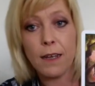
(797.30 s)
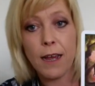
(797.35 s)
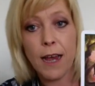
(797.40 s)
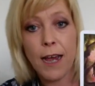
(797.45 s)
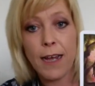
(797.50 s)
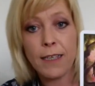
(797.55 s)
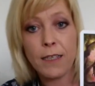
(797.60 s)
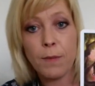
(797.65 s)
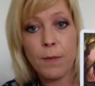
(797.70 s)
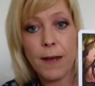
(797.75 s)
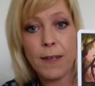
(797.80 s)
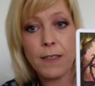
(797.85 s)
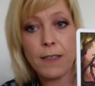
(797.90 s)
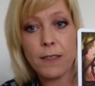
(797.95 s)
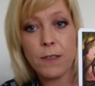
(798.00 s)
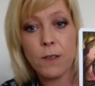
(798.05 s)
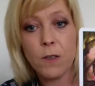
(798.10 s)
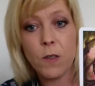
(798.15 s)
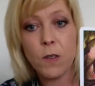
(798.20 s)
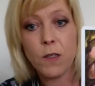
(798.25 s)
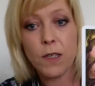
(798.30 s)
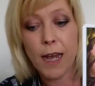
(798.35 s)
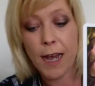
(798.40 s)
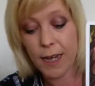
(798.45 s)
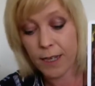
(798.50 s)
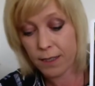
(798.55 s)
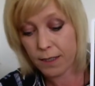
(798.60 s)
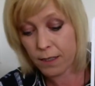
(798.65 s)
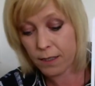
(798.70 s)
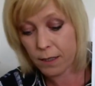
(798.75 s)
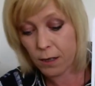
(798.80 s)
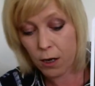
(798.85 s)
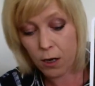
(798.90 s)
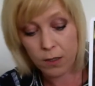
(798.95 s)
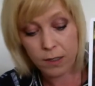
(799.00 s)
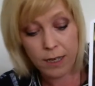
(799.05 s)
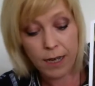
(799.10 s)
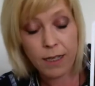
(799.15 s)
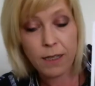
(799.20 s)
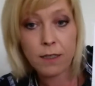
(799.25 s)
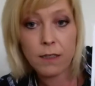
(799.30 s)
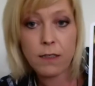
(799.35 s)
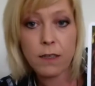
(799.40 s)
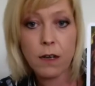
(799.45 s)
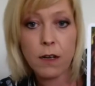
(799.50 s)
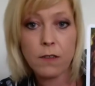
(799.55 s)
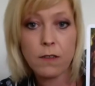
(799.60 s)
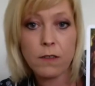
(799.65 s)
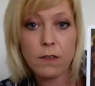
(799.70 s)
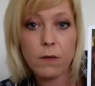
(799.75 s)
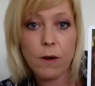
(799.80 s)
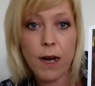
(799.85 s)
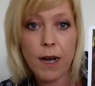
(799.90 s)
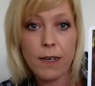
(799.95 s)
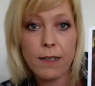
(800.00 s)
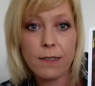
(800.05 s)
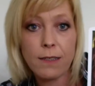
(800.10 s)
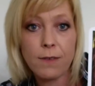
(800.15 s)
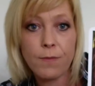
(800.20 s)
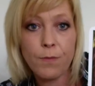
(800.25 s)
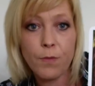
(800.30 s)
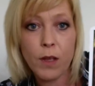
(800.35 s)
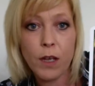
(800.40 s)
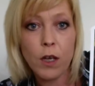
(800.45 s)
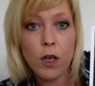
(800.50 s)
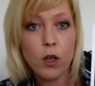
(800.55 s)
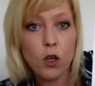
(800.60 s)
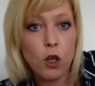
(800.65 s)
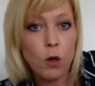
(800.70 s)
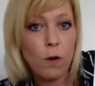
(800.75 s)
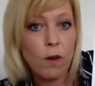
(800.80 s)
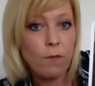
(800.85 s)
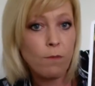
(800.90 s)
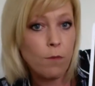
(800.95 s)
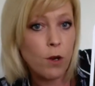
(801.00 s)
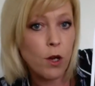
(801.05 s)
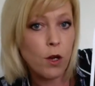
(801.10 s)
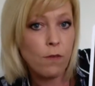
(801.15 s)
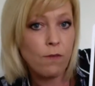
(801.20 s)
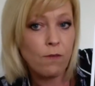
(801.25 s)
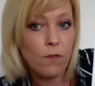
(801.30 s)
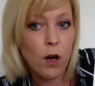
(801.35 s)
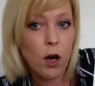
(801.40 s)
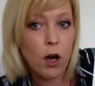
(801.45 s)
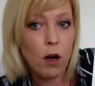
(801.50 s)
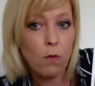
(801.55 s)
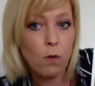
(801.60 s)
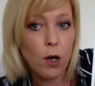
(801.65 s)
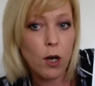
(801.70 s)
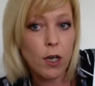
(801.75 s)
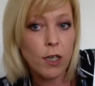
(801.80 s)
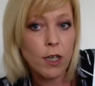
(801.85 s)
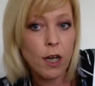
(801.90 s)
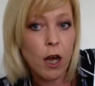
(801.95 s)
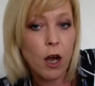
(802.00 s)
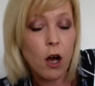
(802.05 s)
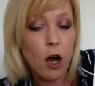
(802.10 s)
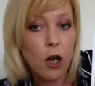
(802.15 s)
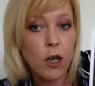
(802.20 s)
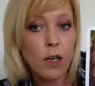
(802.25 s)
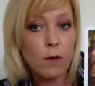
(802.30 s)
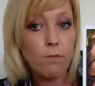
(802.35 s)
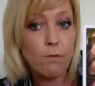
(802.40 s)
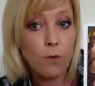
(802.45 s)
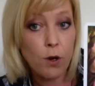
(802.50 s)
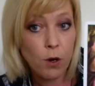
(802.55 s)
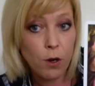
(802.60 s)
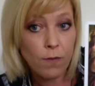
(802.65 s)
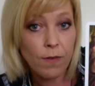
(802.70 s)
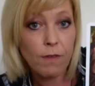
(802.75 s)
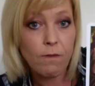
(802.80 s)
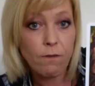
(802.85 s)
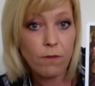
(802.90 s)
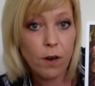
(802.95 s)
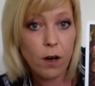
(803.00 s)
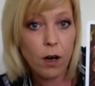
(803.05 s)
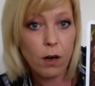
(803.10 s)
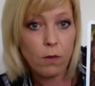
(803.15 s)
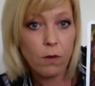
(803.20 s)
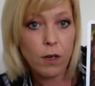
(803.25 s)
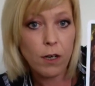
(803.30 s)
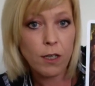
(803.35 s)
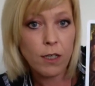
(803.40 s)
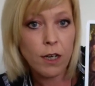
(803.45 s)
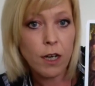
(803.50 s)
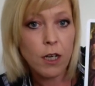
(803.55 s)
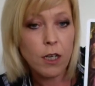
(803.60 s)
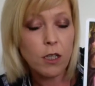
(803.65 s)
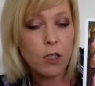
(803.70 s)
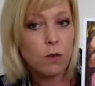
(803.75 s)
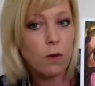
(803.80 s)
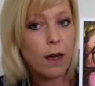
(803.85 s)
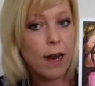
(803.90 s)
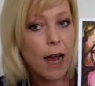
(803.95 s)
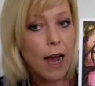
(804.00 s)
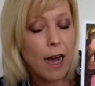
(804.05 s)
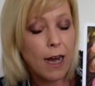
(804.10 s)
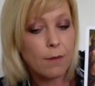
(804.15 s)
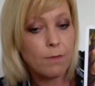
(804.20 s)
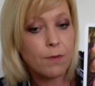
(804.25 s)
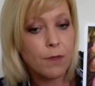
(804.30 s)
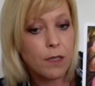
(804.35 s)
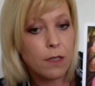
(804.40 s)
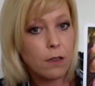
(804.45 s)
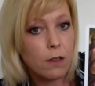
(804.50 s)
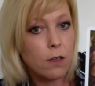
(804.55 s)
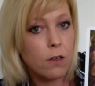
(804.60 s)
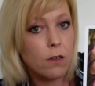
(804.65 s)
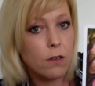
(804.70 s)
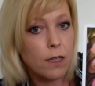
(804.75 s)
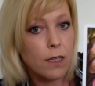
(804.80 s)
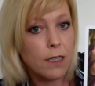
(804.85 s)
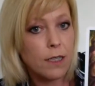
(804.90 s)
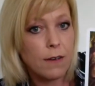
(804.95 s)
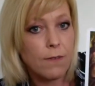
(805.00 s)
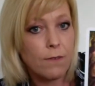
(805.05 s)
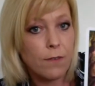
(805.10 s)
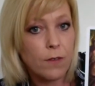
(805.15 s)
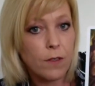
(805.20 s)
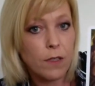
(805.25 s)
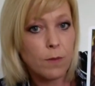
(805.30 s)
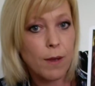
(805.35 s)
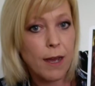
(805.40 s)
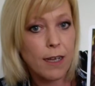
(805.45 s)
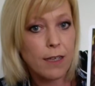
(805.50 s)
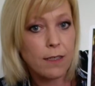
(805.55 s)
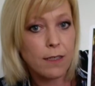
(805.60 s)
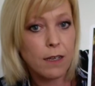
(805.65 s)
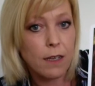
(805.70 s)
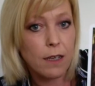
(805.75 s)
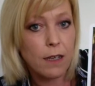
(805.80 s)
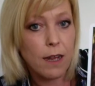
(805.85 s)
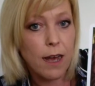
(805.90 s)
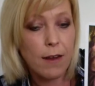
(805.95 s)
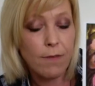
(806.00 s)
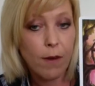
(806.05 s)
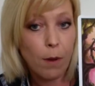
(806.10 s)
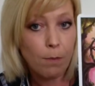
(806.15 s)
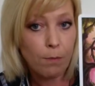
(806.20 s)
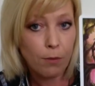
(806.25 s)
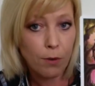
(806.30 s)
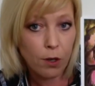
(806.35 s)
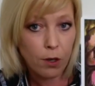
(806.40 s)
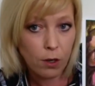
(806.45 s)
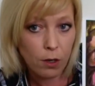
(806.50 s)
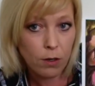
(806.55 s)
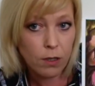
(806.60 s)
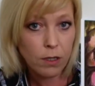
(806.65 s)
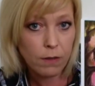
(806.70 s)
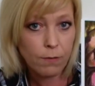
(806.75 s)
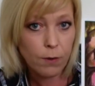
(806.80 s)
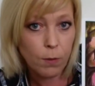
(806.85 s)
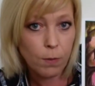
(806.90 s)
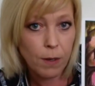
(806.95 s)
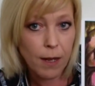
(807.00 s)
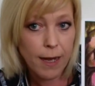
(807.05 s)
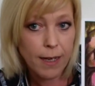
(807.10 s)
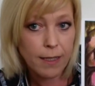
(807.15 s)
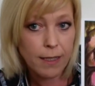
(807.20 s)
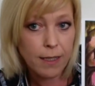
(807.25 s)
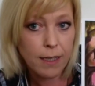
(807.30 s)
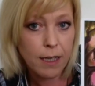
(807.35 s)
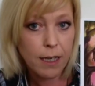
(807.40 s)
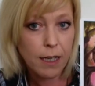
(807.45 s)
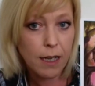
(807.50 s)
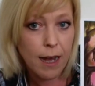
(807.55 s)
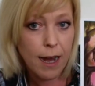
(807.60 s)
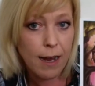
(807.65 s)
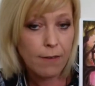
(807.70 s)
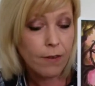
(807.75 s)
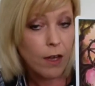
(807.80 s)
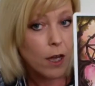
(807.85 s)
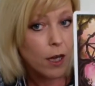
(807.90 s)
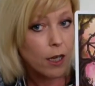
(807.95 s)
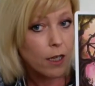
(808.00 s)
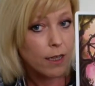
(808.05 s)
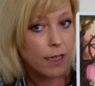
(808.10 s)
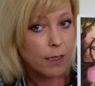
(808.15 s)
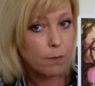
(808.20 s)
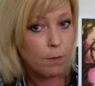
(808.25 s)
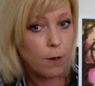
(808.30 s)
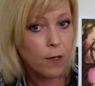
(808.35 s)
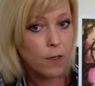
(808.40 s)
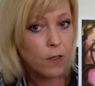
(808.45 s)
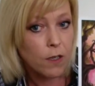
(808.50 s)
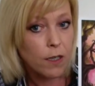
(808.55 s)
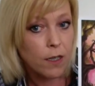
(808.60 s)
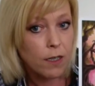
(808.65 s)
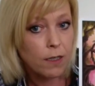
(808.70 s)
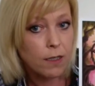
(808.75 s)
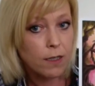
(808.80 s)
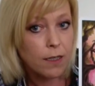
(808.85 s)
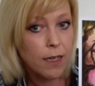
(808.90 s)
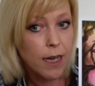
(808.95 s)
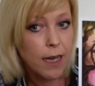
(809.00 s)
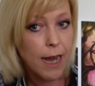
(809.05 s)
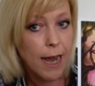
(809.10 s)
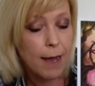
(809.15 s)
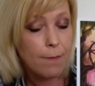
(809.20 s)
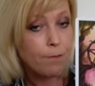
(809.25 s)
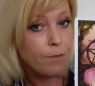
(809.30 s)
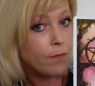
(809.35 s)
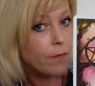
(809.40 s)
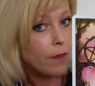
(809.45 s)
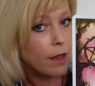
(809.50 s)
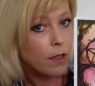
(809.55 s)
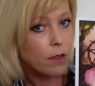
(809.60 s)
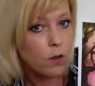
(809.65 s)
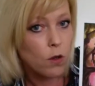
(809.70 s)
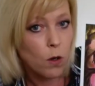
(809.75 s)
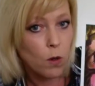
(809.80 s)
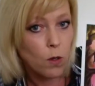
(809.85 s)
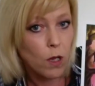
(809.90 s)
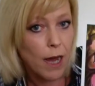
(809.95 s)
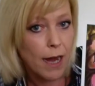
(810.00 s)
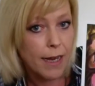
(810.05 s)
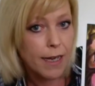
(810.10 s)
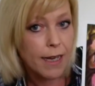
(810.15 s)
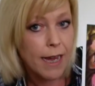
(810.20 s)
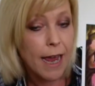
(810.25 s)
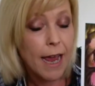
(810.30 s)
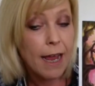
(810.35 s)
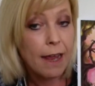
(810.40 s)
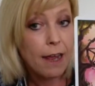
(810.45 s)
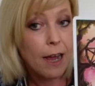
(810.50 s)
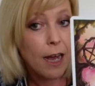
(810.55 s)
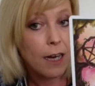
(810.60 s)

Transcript: Ace of Pentacles, Ace of Swords, Ace of Swords twice. You have moved forward or you're moving forward to an absolutely different space in your life, a beautiful place in your life. This person can see it and don't like it.